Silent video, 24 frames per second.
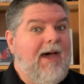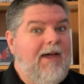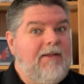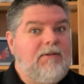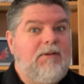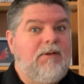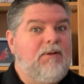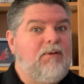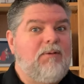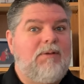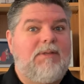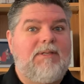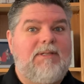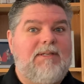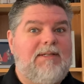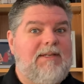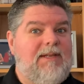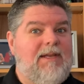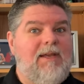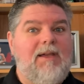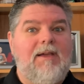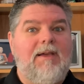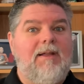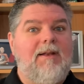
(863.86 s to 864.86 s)
do
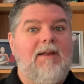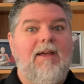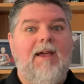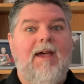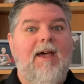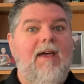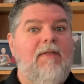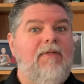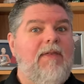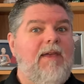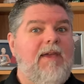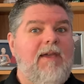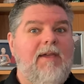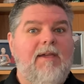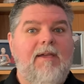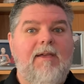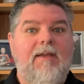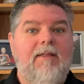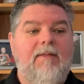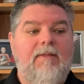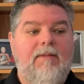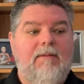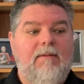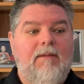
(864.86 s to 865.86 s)
see it. I
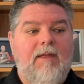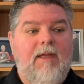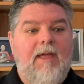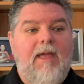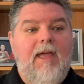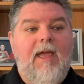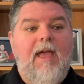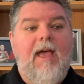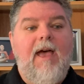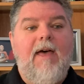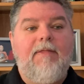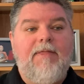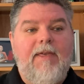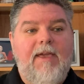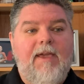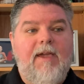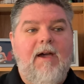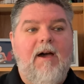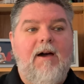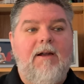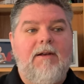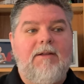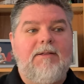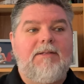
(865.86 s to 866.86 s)
think
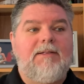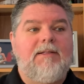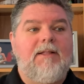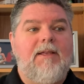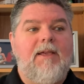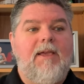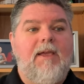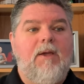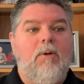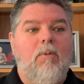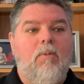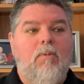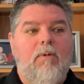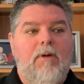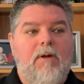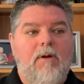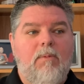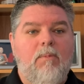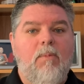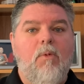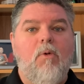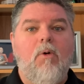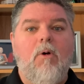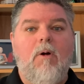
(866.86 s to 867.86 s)
honestly, we
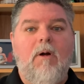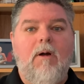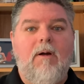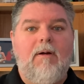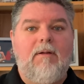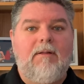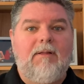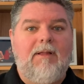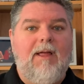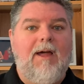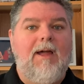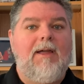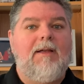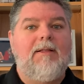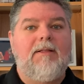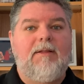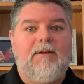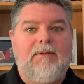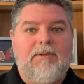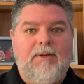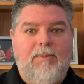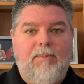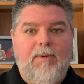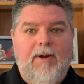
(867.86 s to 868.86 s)
are more
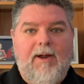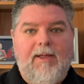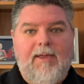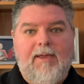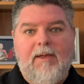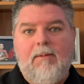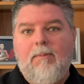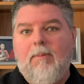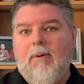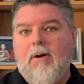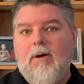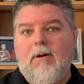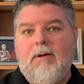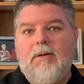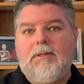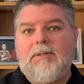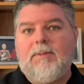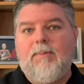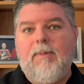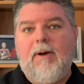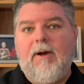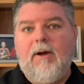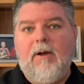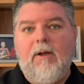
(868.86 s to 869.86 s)
likely to bring in
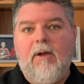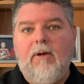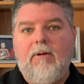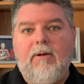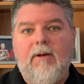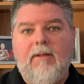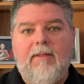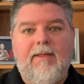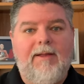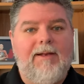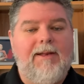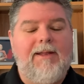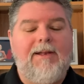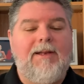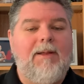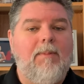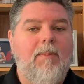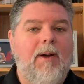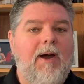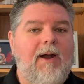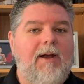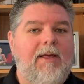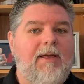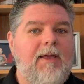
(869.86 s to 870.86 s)
Marcus Mariota than
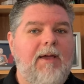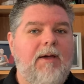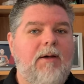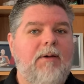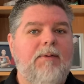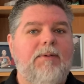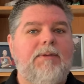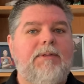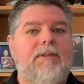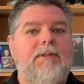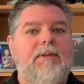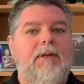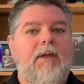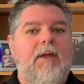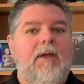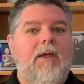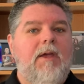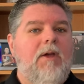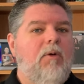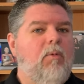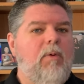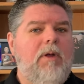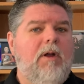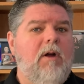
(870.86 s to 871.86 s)
anybody else.
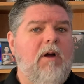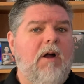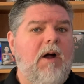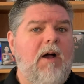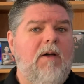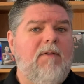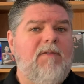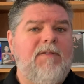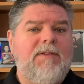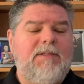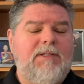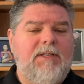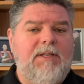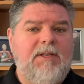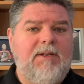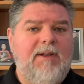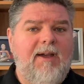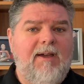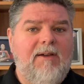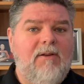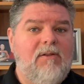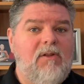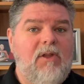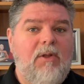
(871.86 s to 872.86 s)
We are obviously
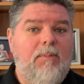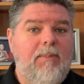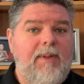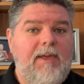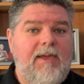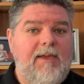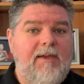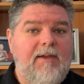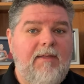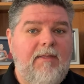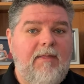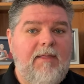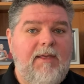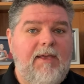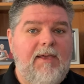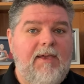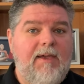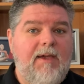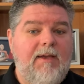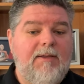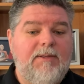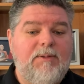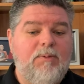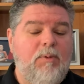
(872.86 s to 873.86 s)
not going to be in
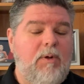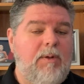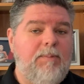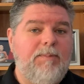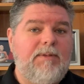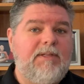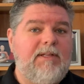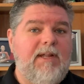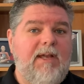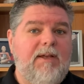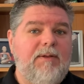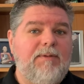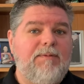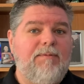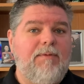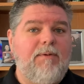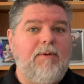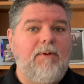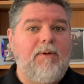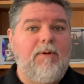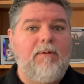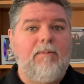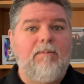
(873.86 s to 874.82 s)
the sweepstakes for